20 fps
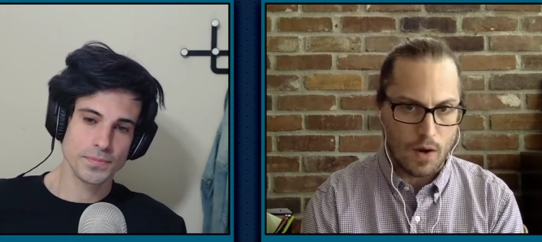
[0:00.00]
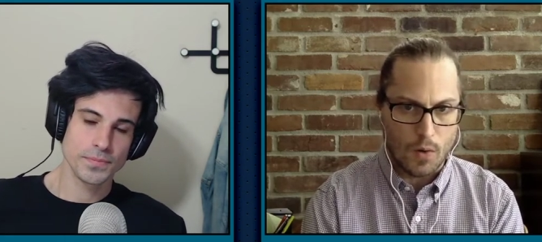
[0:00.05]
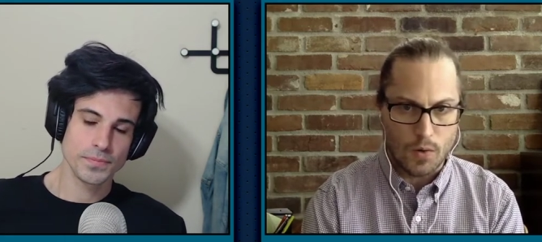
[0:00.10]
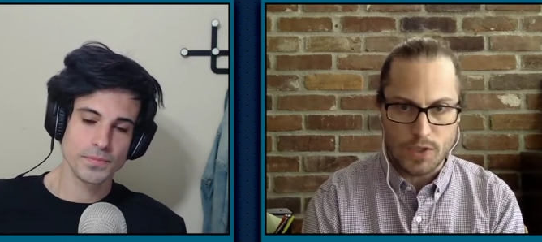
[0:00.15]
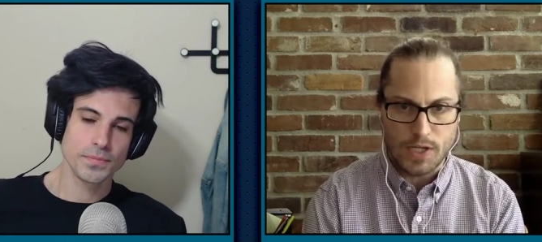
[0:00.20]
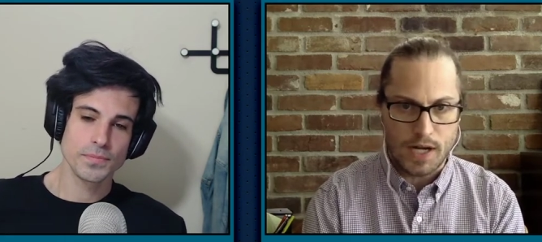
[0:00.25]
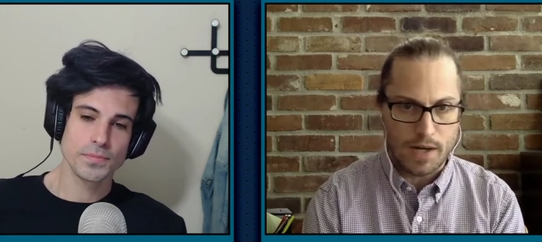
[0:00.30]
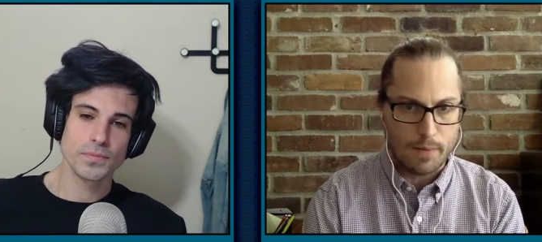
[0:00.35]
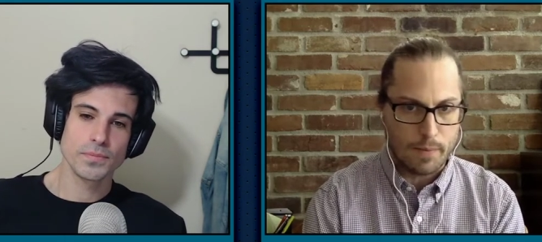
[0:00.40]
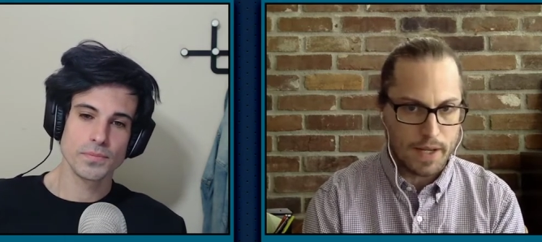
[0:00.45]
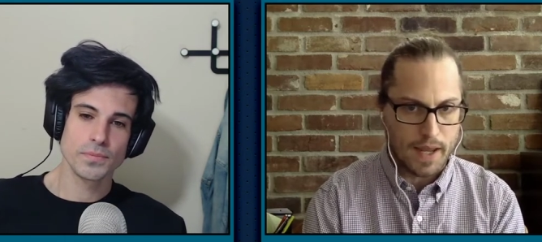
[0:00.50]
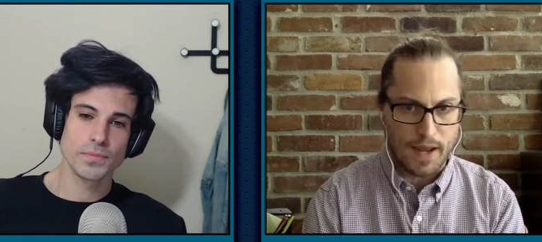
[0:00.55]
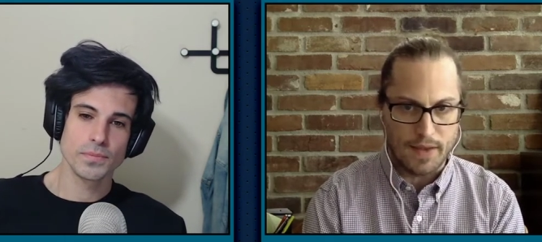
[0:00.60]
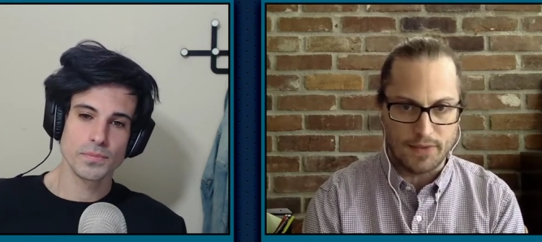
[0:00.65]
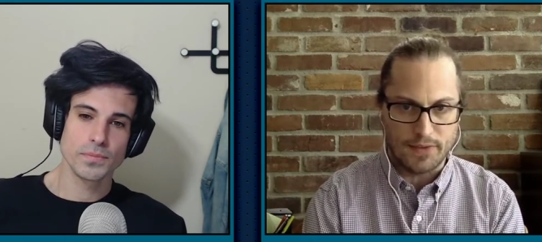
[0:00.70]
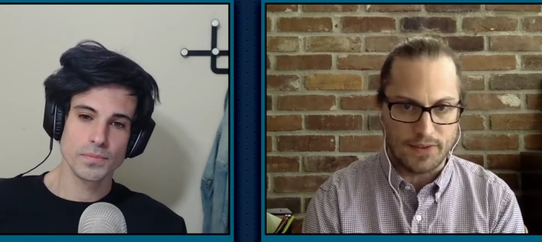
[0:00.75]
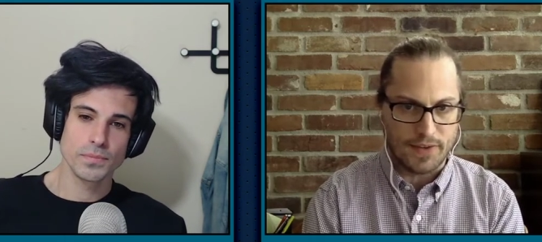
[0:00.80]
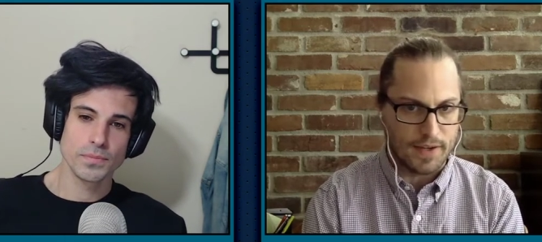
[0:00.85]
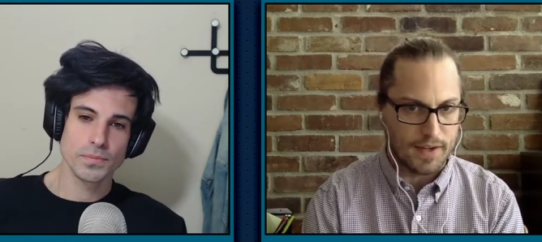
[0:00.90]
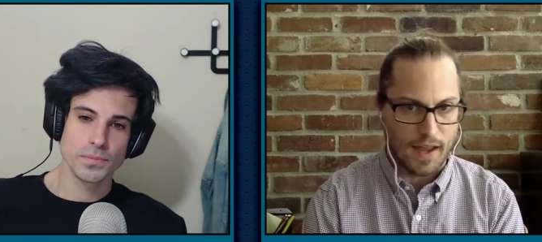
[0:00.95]
Speaker 1: Oceania
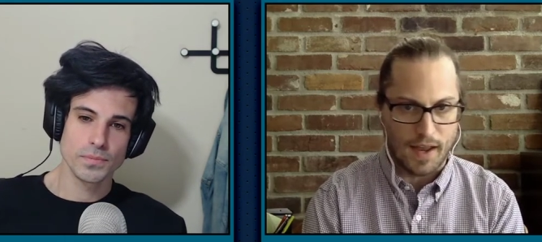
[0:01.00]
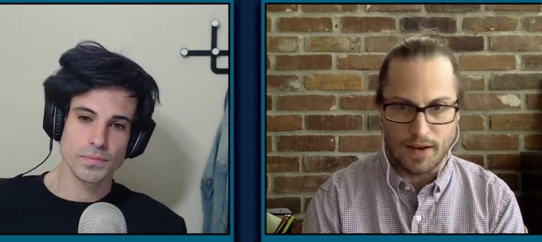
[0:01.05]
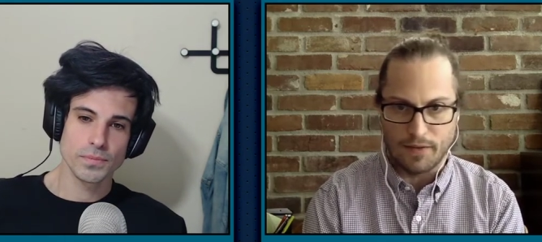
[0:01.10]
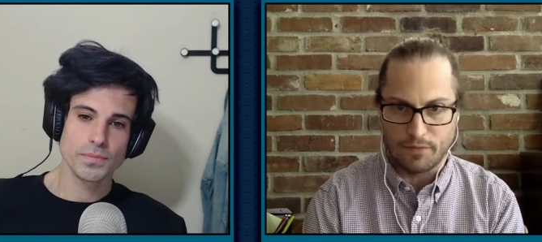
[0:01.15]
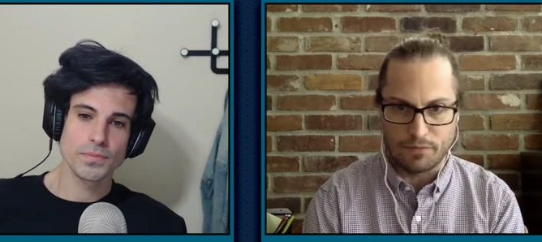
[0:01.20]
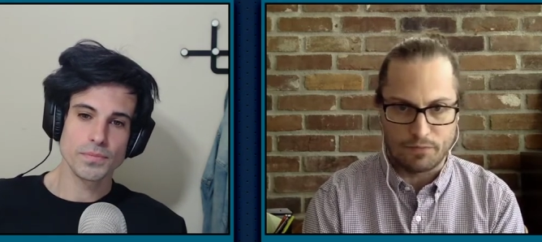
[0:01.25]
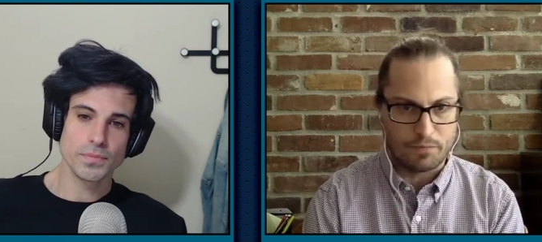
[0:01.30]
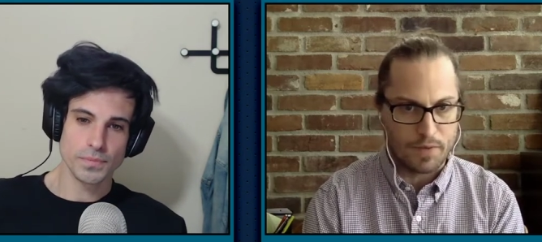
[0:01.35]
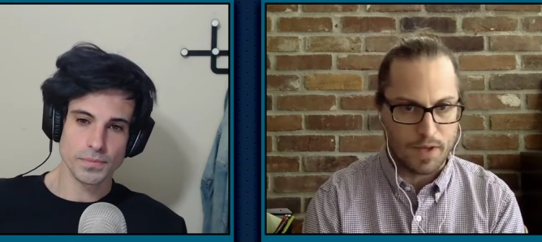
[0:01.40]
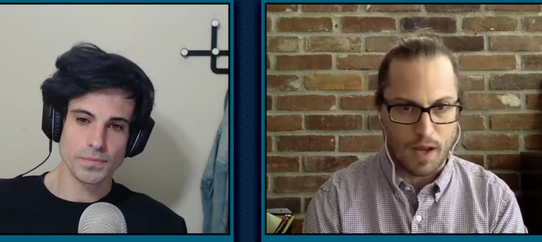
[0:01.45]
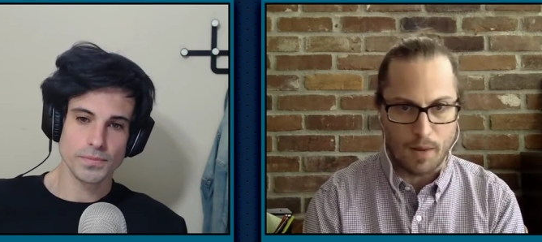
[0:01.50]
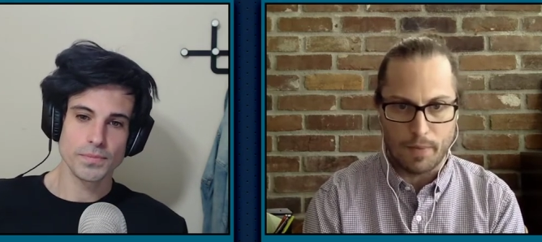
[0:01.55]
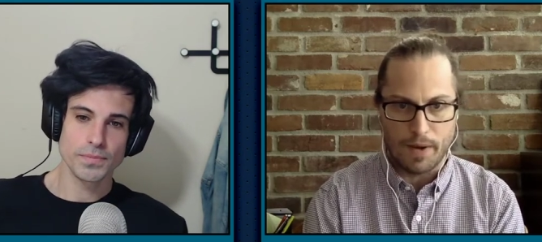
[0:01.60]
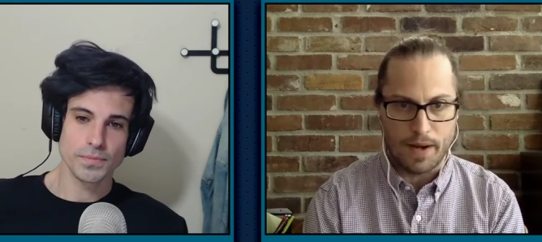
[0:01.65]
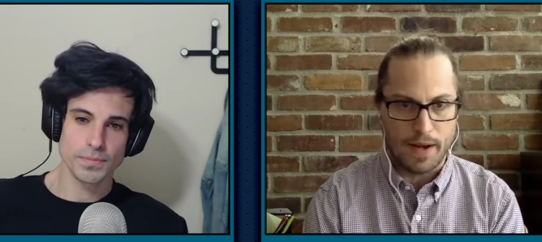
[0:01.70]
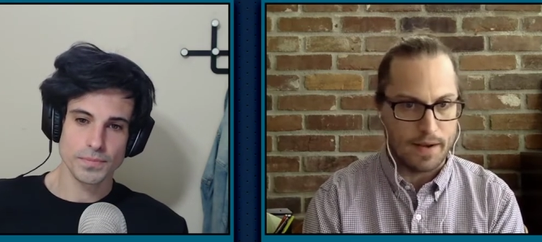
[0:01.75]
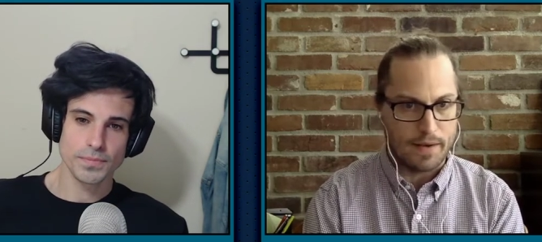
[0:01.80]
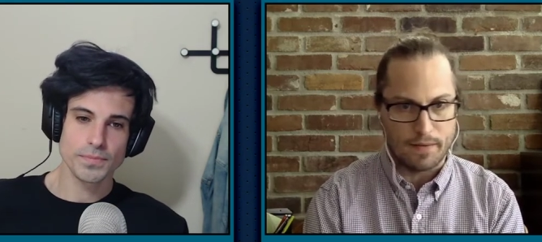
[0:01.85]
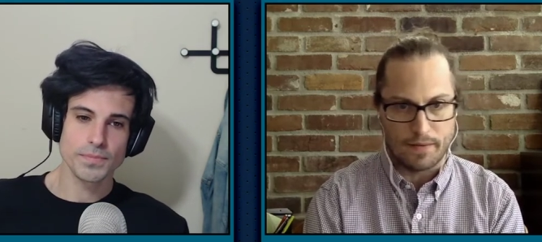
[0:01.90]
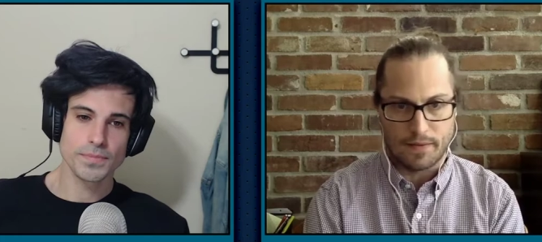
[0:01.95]
Mackenzie kind of
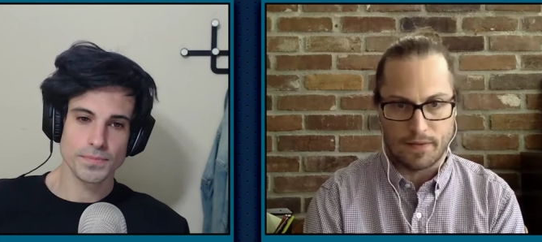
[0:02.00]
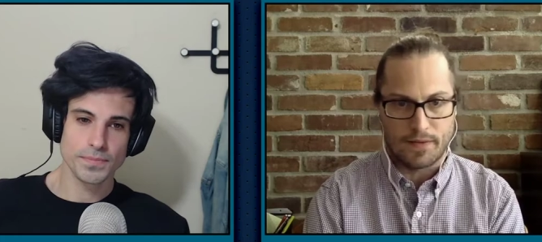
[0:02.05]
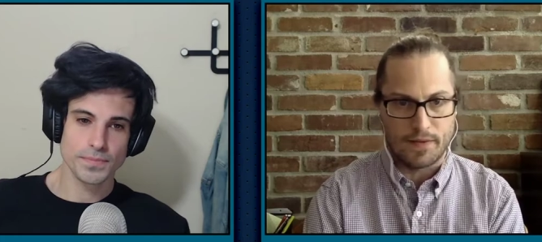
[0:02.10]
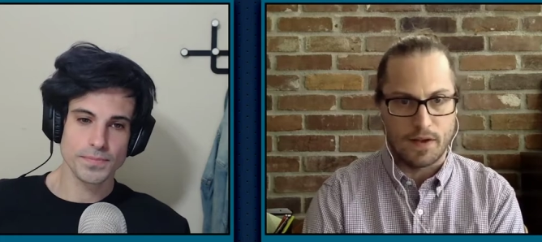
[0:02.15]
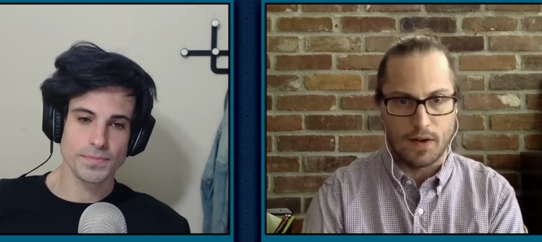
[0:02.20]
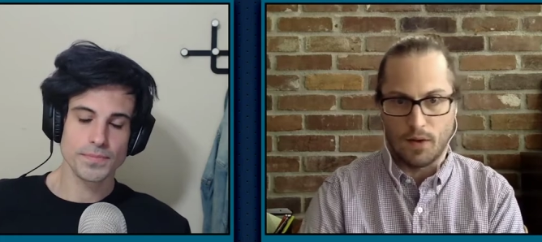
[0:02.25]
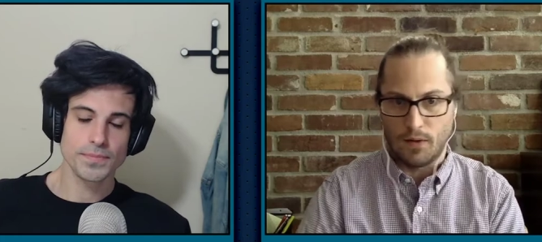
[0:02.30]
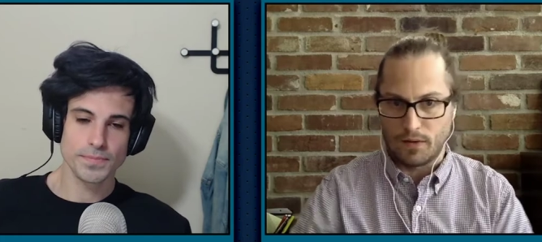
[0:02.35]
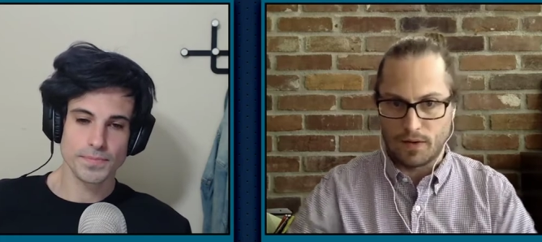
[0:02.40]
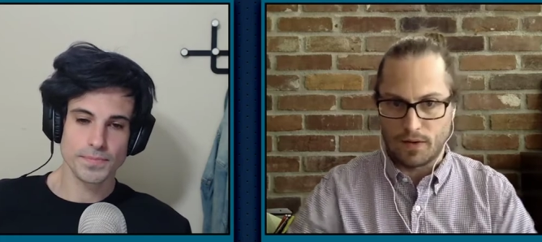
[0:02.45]
coming, you know,